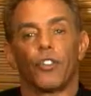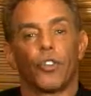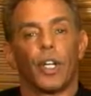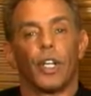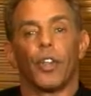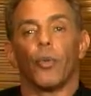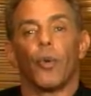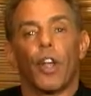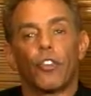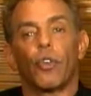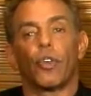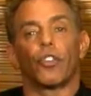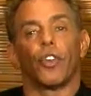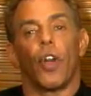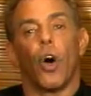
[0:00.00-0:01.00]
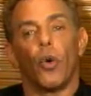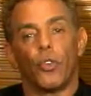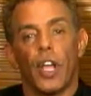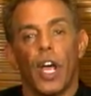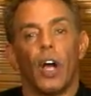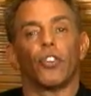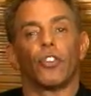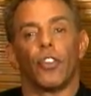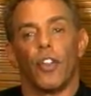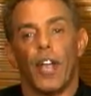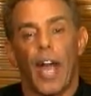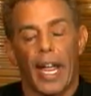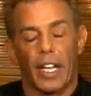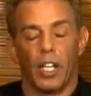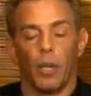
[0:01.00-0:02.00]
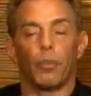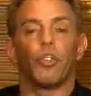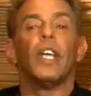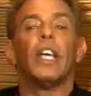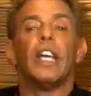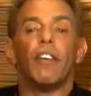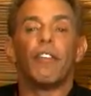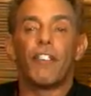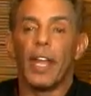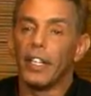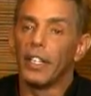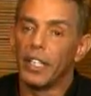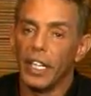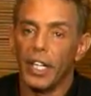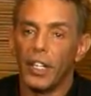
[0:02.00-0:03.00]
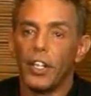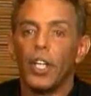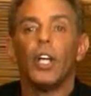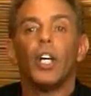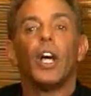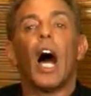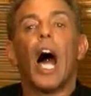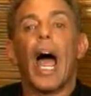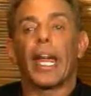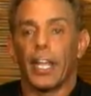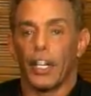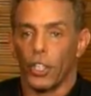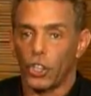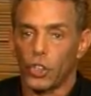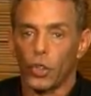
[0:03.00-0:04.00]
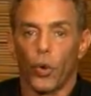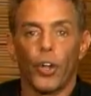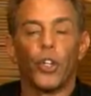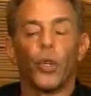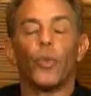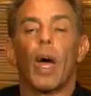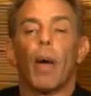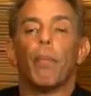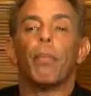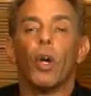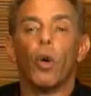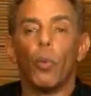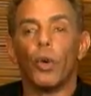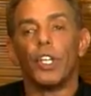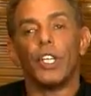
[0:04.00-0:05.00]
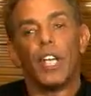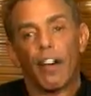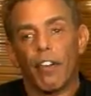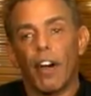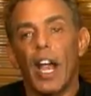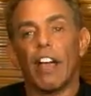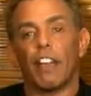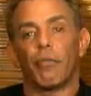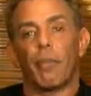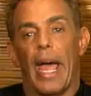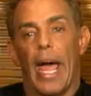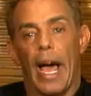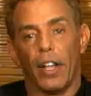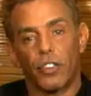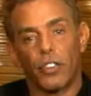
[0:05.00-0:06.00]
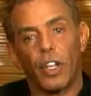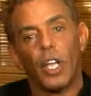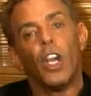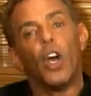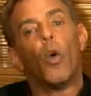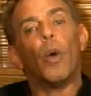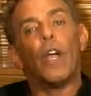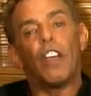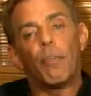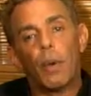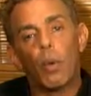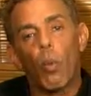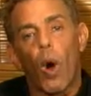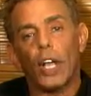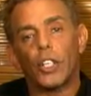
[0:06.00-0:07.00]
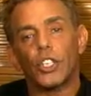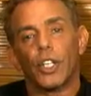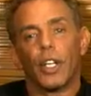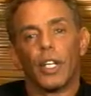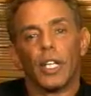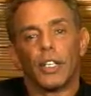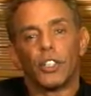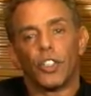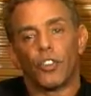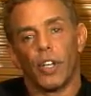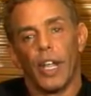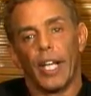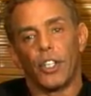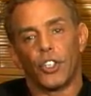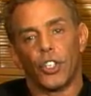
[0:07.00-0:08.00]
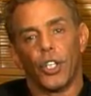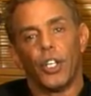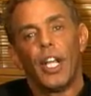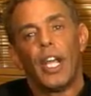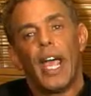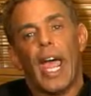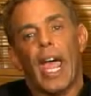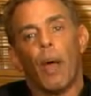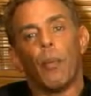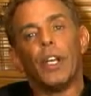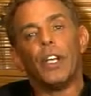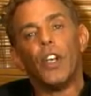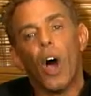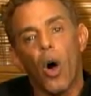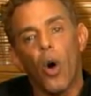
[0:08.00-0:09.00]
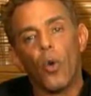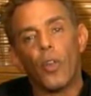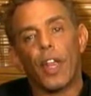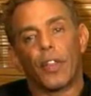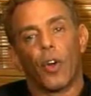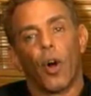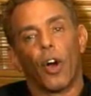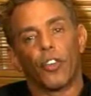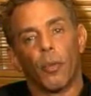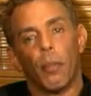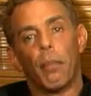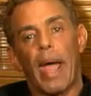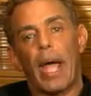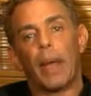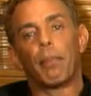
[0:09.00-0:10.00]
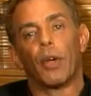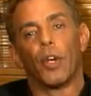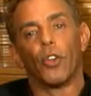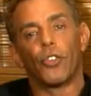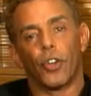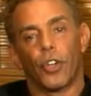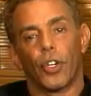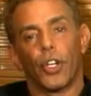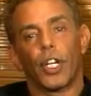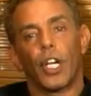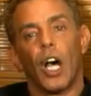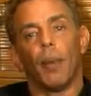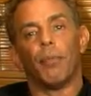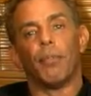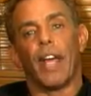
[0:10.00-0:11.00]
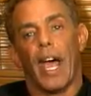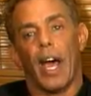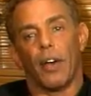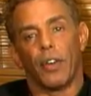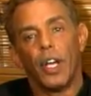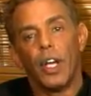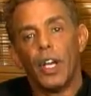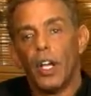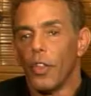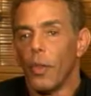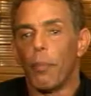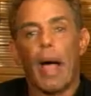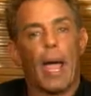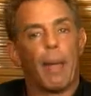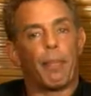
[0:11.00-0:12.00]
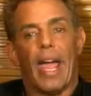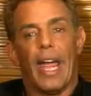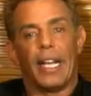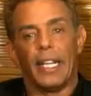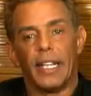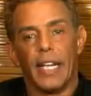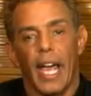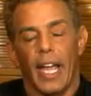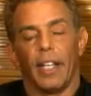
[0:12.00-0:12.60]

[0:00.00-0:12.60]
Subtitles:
in the restaurants and the hotels and the nightclubs. If they did, I can assure you that bill would never have passed. We have been watching the legislation, and we know that there are some bad bills that are going to come down the pipe any day.